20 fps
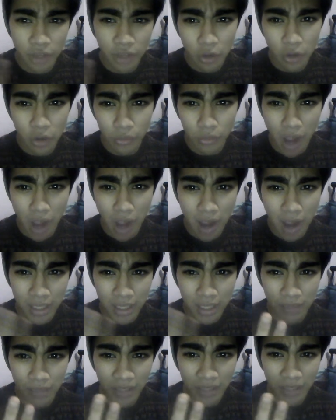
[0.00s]
know. I
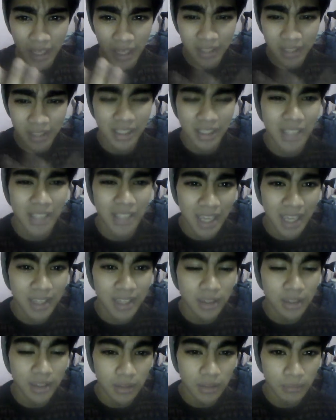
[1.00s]
am kind of
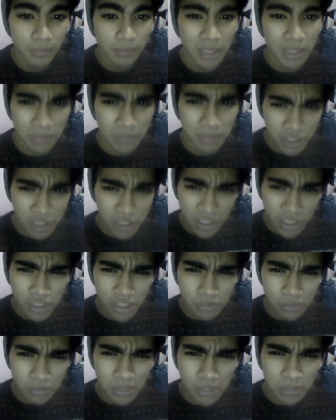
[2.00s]
like my
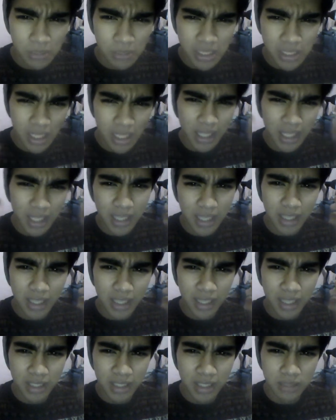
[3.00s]
imagination. Maybe I, c
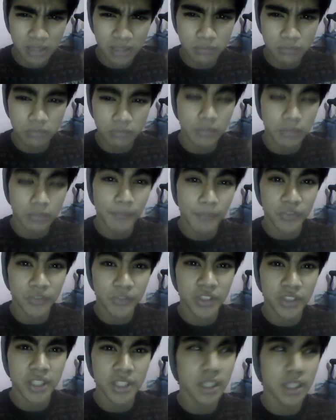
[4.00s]
I can
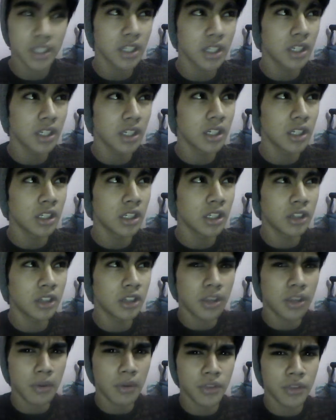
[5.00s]
think a lot
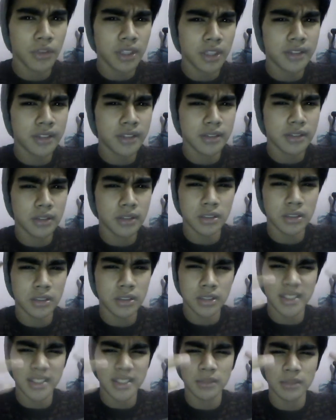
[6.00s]
about things in
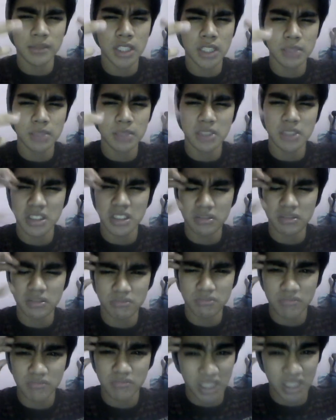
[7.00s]
the same time, and
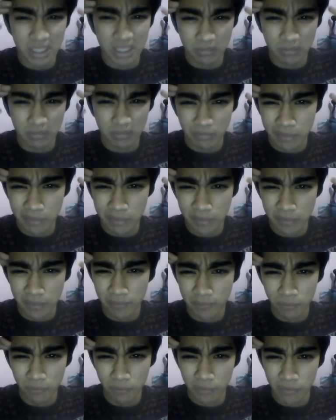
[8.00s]
this maybe
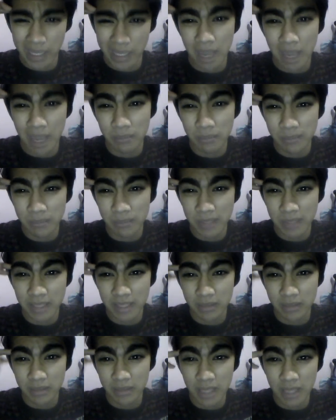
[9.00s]
can be,
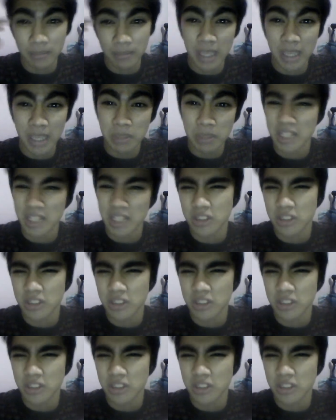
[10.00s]
can make me